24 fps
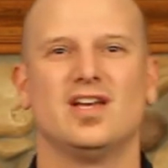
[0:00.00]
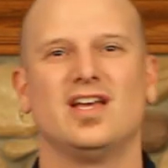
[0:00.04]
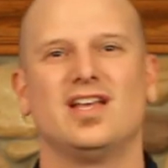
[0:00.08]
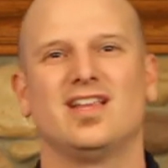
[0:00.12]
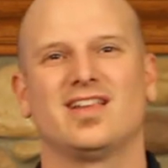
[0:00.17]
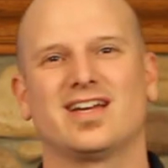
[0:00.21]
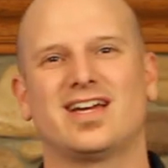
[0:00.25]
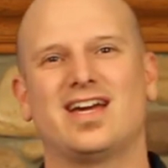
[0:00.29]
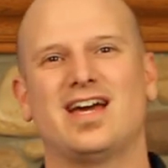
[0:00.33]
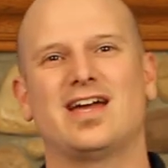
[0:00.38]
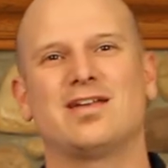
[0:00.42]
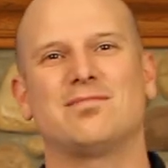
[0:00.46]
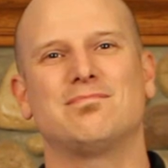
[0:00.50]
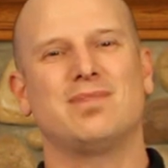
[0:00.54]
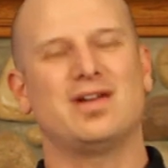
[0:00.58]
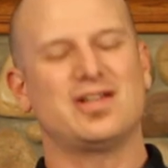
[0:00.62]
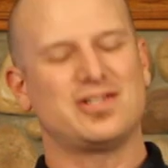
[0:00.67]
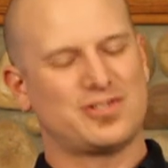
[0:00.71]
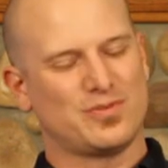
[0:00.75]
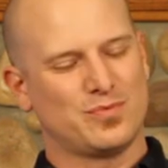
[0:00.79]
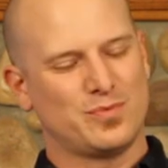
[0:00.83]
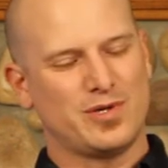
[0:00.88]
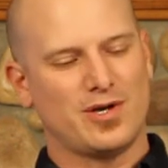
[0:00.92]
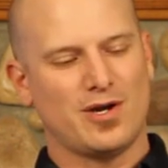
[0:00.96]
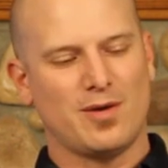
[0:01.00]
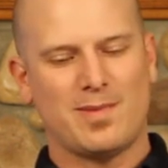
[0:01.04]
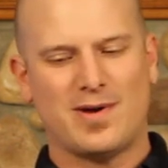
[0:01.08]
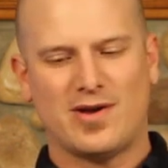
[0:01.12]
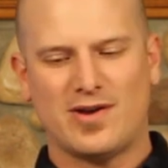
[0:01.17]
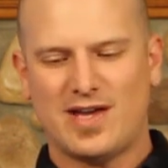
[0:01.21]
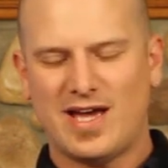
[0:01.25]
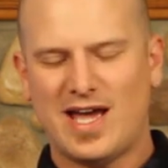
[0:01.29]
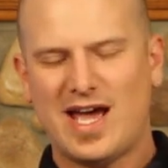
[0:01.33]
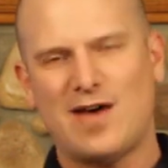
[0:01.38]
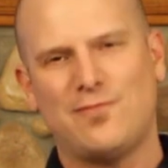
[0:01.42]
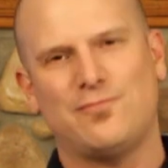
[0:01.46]
Like I had mentioned, we are about
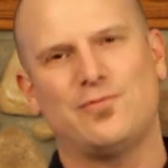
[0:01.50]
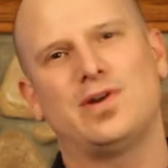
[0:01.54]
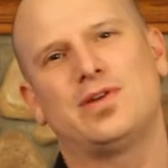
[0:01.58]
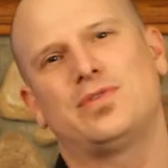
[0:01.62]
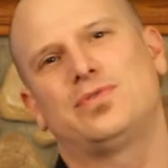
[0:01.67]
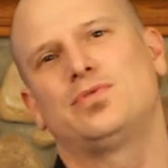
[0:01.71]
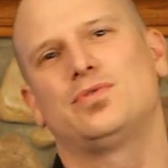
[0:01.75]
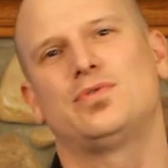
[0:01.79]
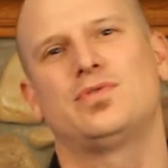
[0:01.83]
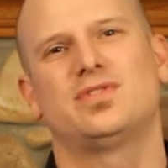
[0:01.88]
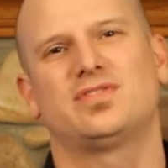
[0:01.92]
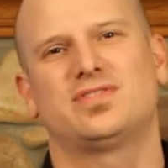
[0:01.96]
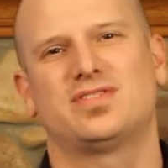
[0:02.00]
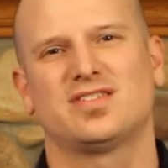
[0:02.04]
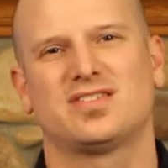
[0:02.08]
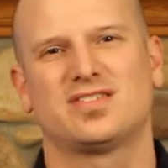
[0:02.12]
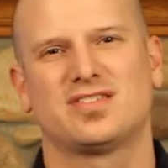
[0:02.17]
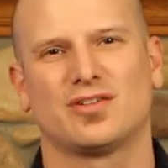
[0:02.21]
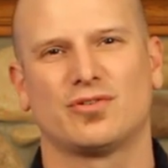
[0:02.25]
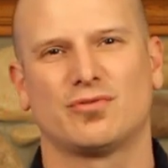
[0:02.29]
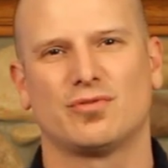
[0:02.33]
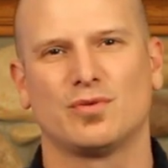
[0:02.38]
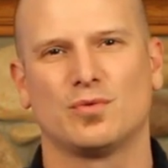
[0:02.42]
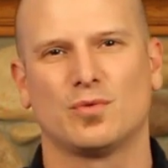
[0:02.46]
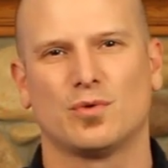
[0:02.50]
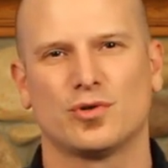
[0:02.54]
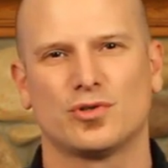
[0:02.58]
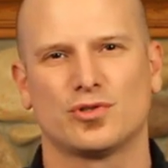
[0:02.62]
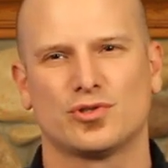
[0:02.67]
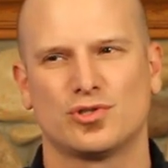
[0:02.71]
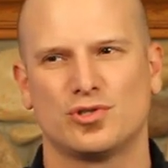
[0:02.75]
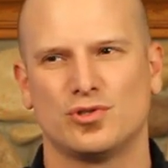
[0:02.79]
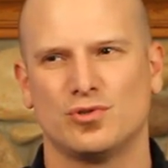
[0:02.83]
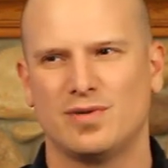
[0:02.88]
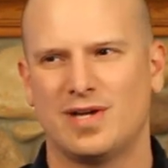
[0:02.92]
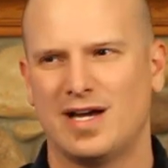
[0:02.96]
halfway through this Distillery Wars
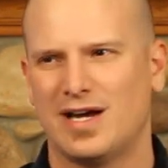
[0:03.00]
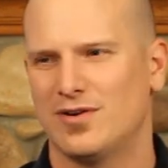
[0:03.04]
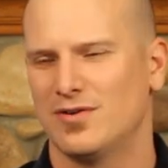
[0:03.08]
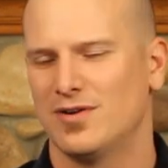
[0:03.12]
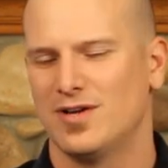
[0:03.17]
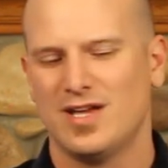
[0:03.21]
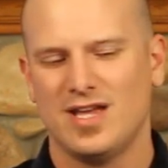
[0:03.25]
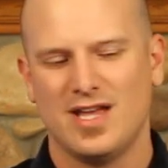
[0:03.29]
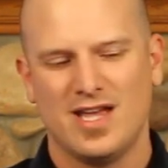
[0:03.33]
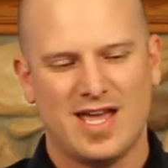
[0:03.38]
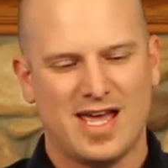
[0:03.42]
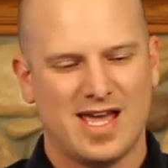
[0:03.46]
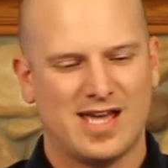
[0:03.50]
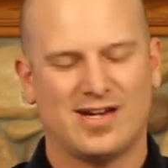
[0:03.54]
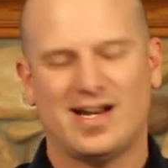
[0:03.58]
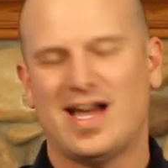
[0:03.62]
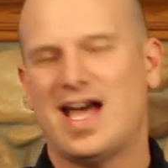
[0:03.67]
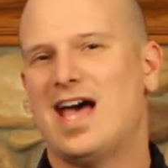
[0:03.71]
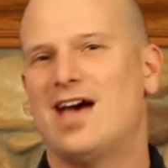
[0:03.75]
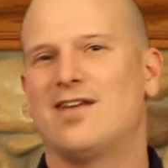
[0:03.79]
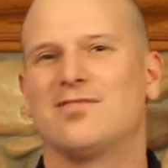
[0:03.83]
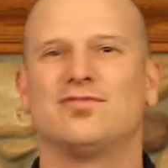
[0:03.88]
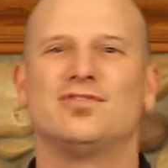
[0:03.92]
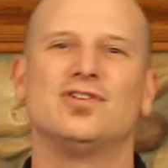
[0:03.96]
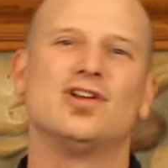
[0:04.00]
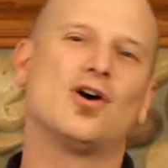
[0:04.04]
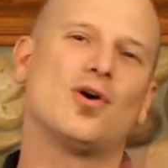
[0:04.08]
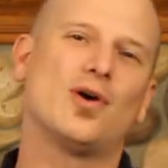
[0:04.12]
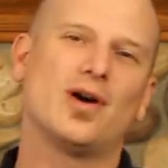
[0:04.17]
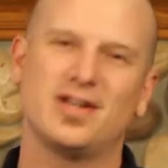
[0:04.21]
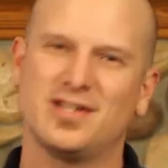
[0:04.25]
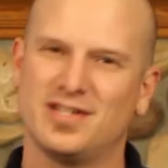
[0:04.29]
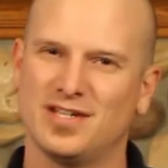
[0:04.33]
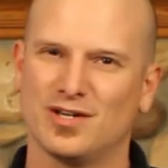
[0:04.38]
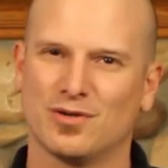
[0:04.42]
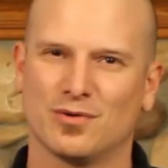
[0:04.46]
shootout, and I have no
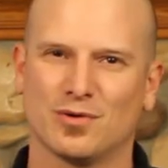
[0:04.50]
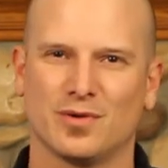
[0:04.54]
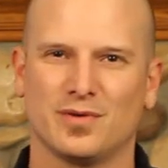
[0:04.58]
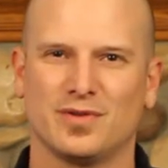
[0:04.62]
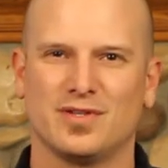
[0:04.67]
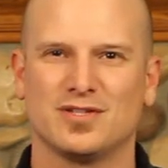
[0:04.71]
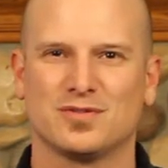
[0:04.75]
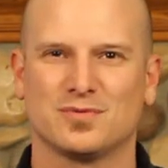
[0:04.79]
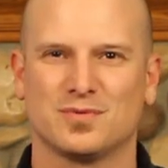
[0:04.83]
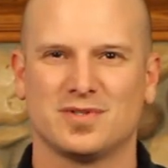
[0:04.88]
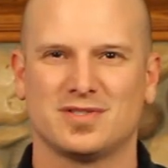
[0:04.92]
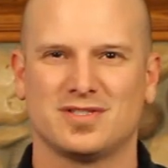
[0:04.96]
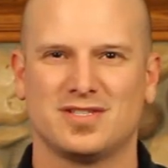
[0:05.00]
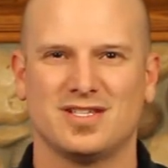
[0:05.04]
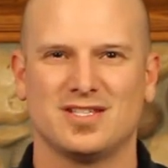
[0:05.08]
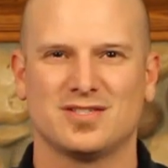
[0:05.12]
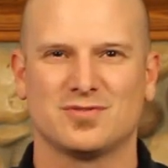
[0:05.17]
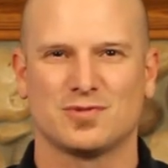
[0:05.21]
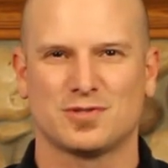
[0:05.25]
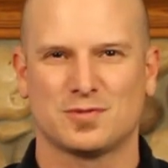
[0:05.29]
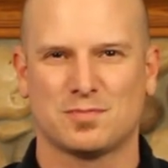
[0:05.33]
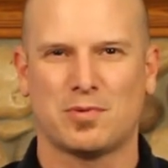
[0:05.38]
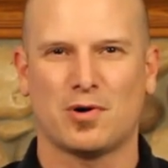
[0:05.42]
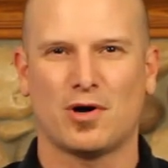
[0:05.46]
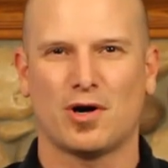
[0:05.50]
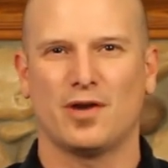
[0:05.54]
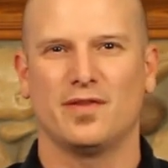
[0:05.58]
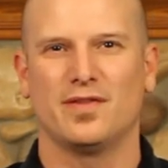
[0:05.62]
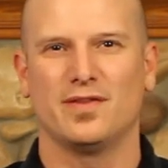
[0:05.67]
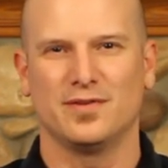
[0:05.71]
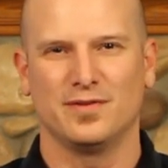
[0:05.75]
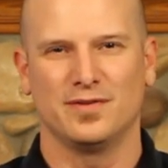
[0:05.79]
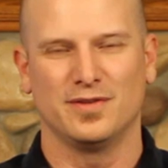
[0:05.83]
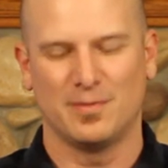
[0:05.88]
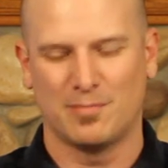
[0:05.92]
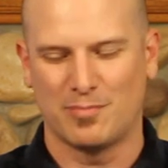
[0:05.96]
idea where these whiskeys, which part of
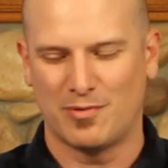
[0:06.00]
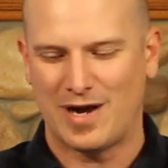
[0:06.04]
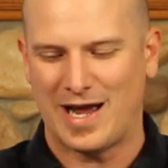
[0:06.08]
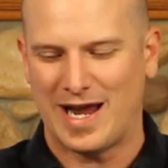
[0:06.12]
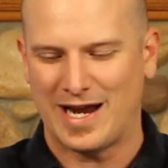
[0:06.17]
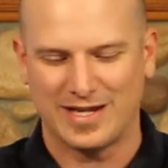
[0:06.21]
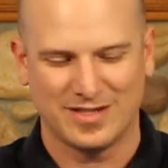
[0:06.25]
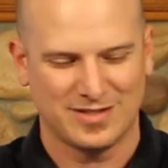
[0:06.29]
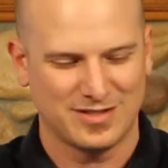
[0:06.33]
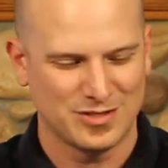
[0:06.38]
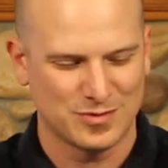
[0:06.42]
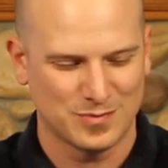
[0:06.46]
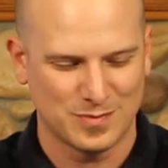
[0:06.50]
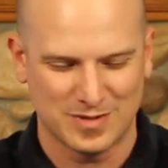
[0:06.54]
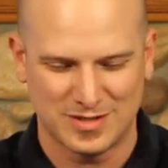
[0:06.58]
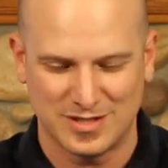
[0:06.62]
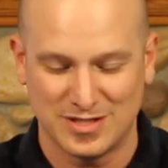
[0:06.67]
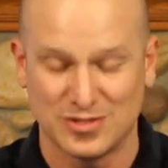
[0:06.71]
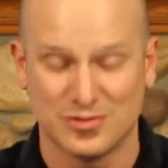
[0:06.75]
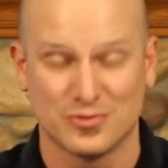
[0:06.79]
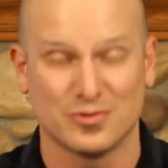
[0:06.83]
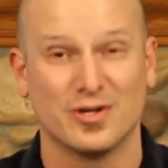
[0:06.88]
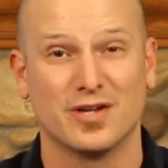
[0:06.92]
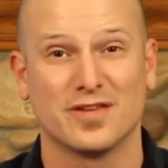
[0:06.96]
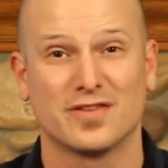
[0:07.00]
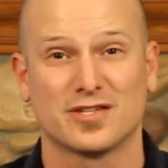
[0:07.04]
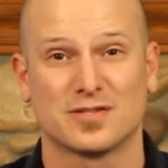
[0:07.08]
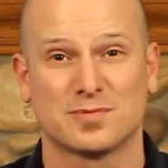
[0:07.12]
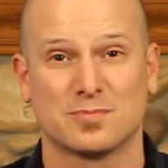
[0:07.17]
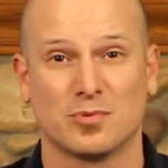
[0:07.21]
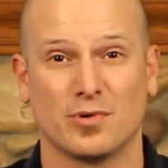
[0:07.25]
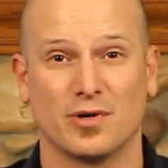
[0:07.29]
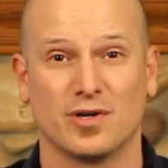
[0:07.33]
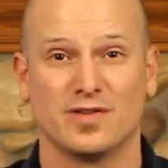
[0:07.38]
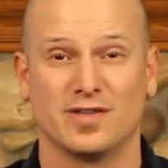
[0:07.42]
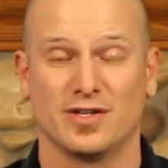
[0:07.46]
the, the bracket these whiskeys are in at this
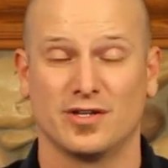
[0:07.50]
point.